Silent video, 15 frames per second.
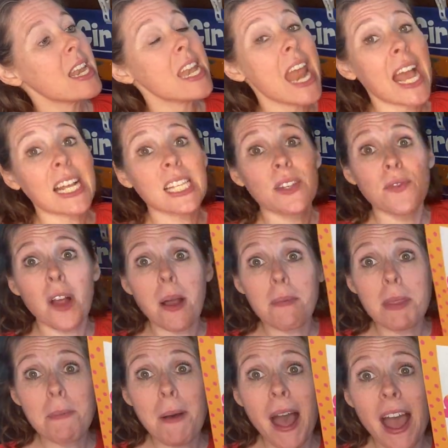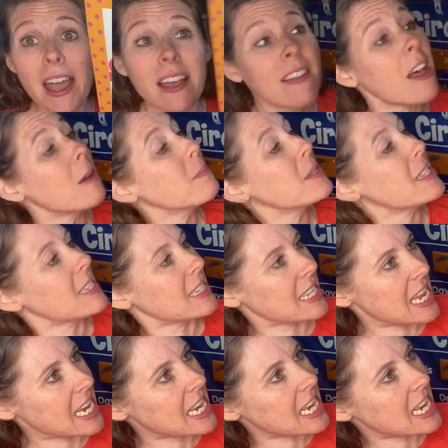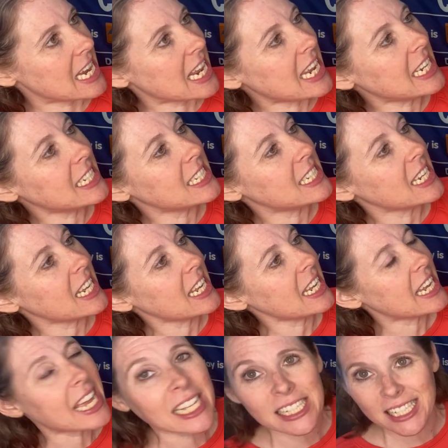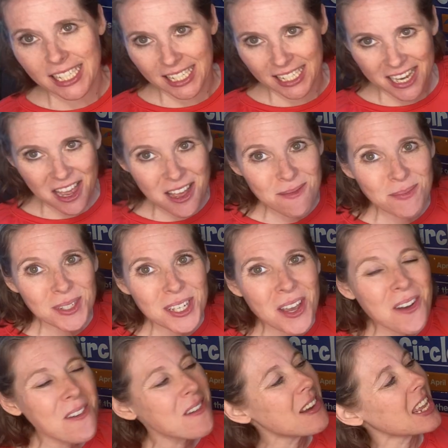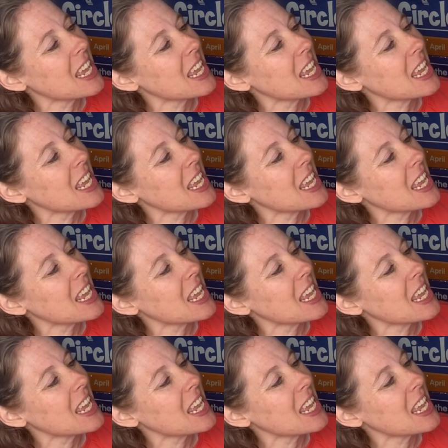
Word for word: Next from the pile up, Skinny D and Stub-Toed